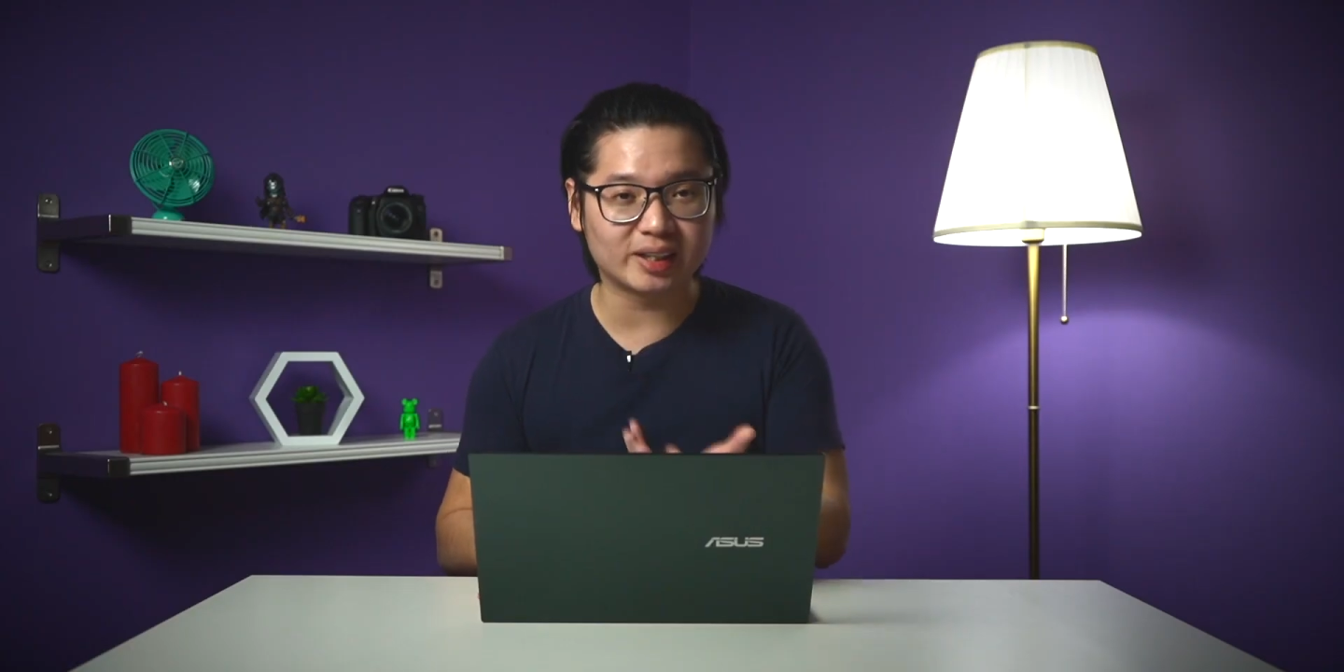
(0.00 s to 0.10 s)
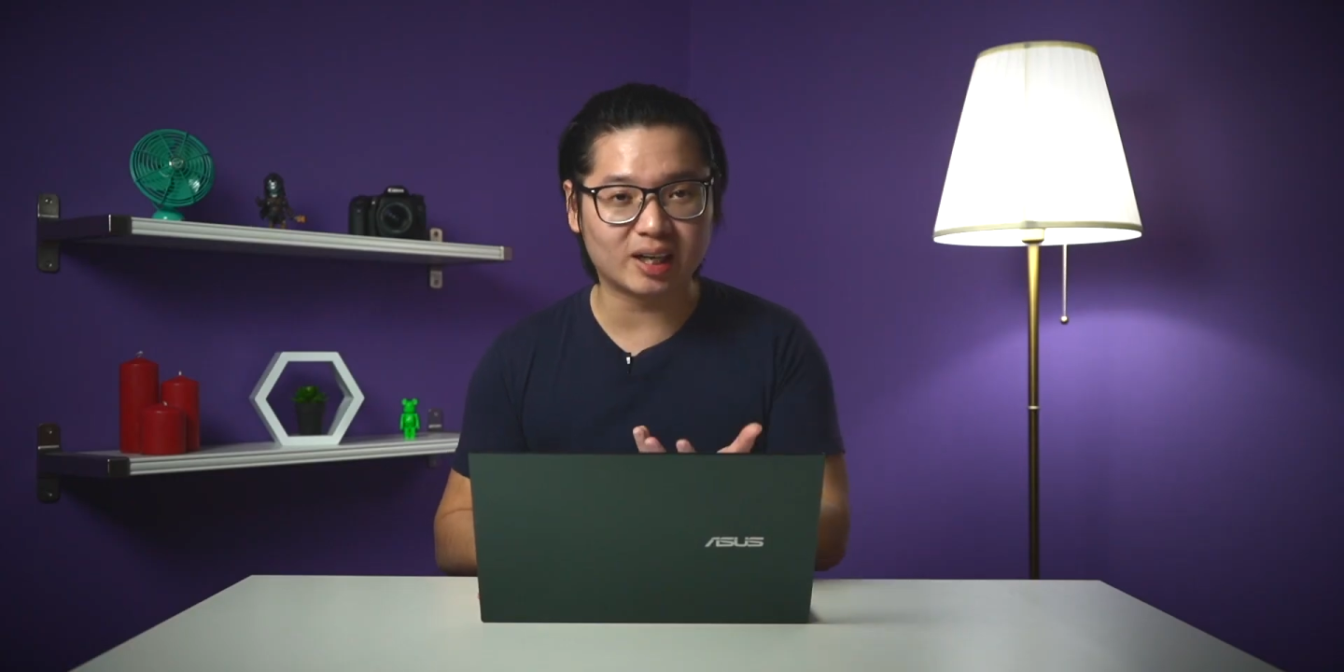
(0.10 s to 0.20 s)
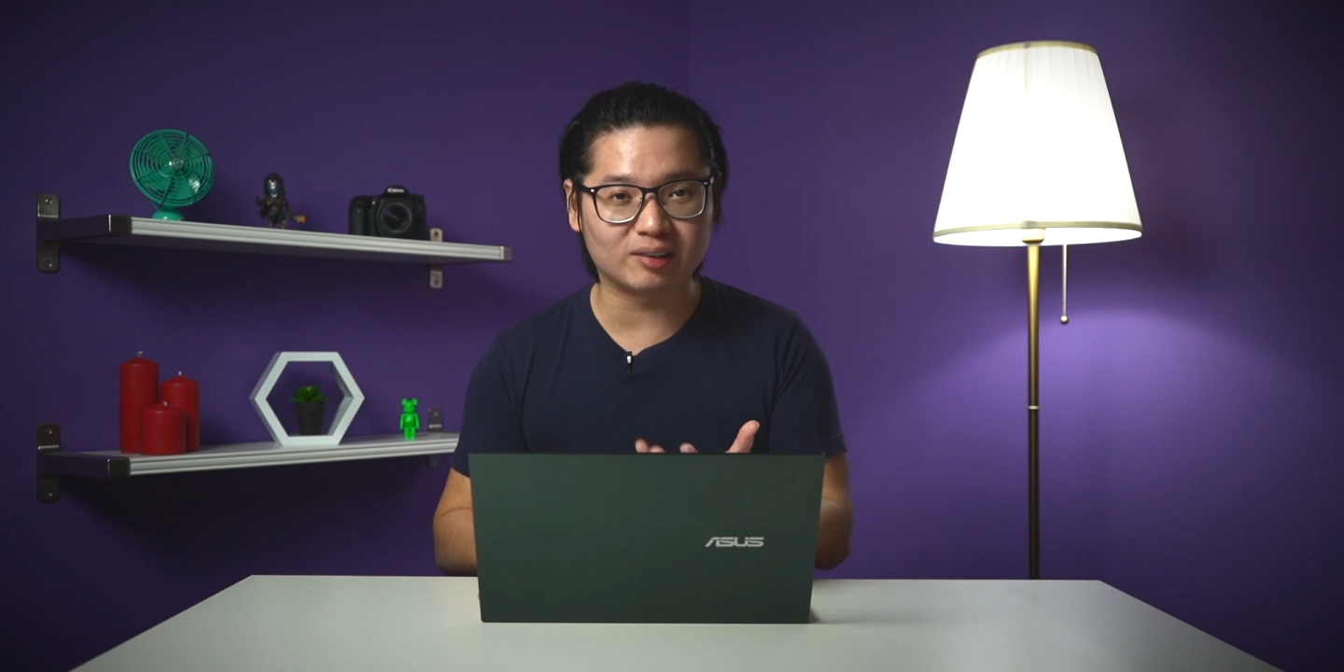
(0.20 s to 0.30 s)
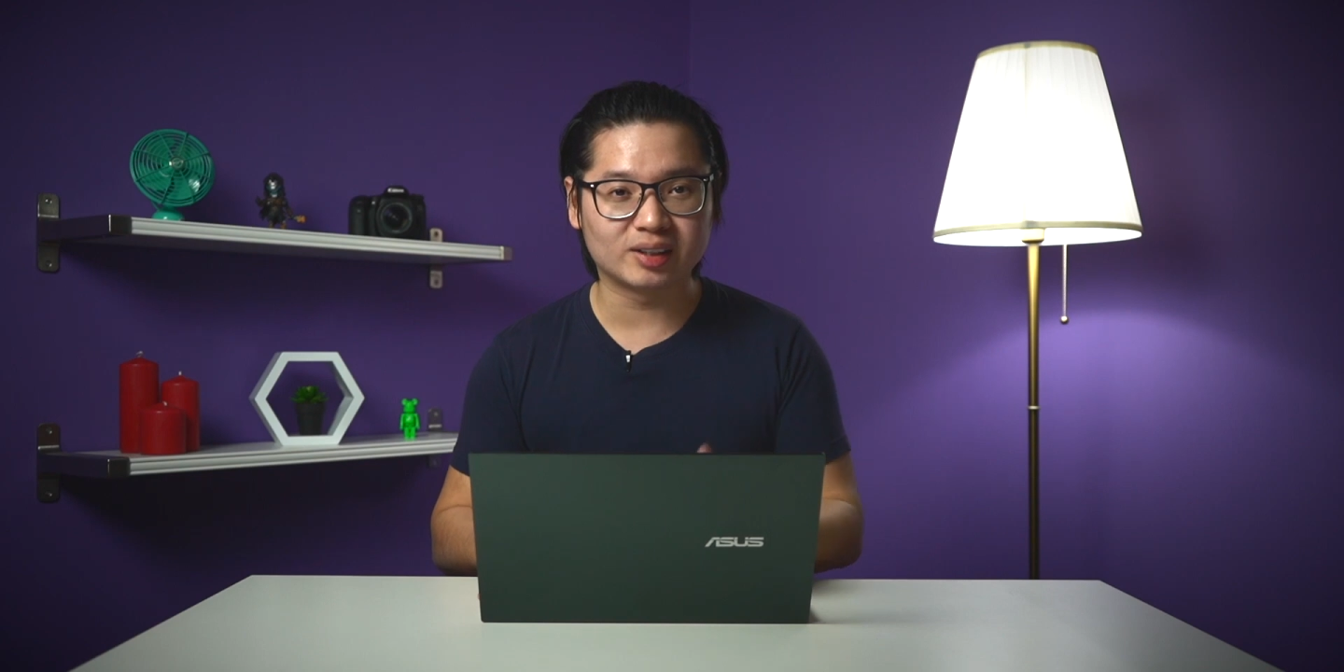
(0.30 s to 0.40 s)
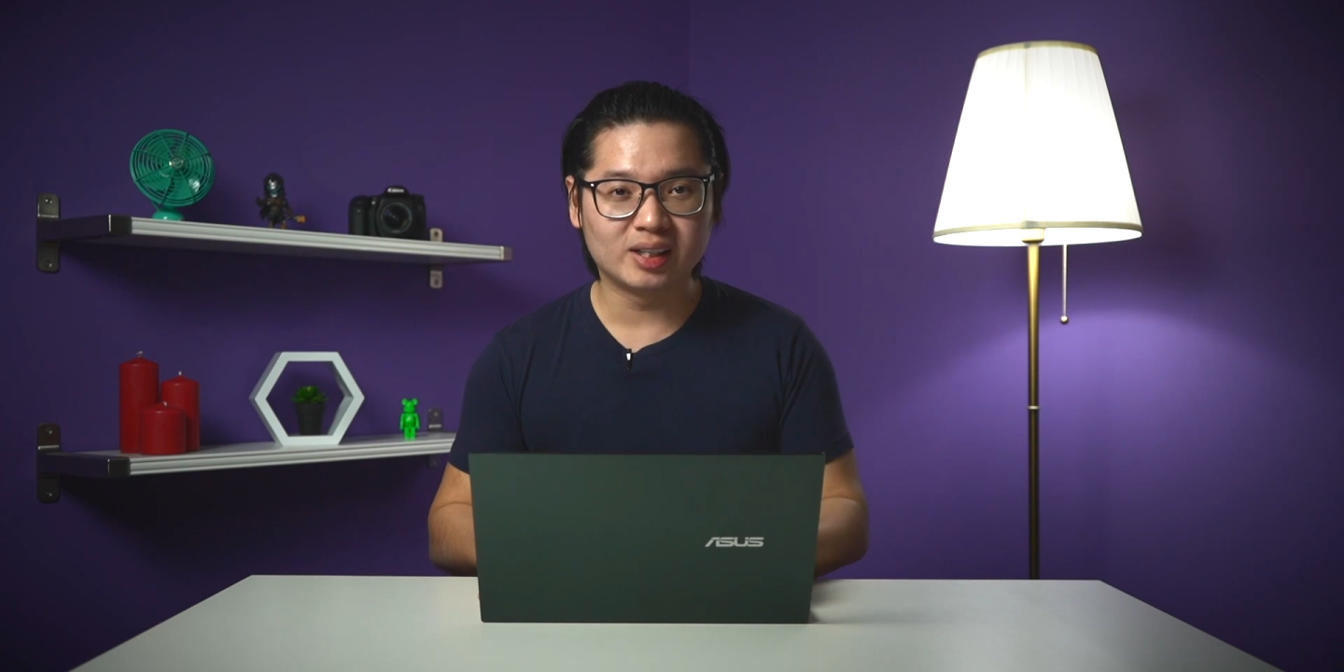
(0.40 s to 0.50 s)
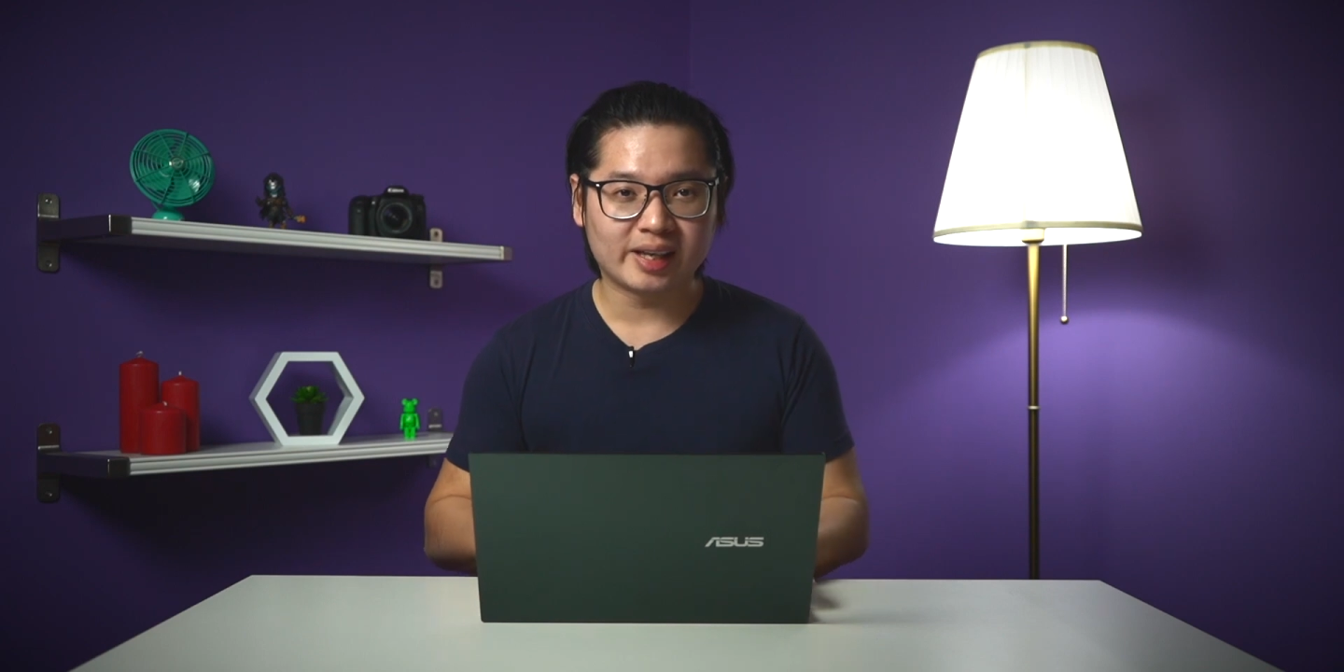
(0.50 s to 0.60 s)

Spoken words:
enough,